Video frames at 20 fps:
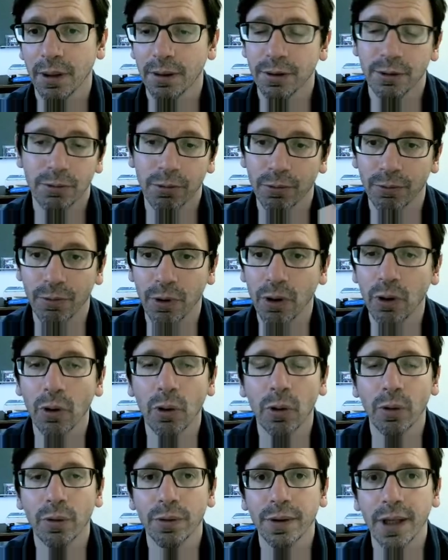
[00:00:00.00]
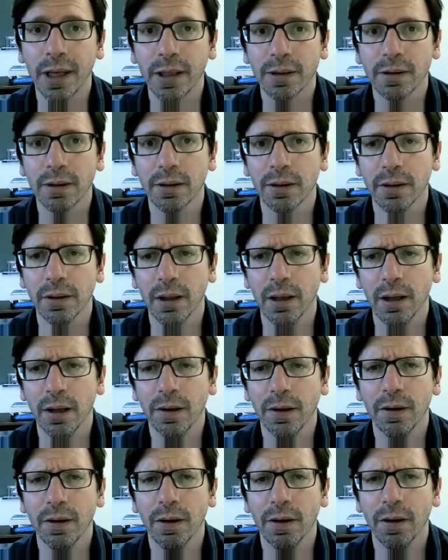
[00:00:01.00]
You will recall that the
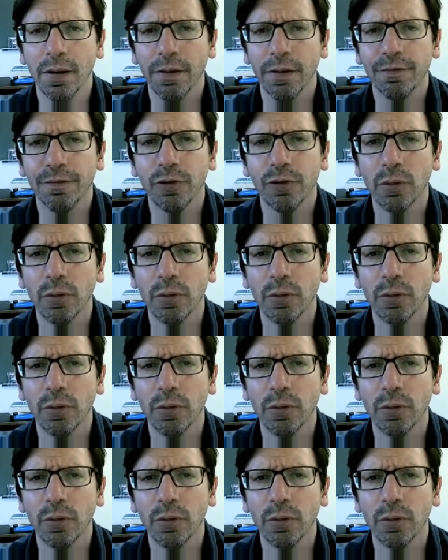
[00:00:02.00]
former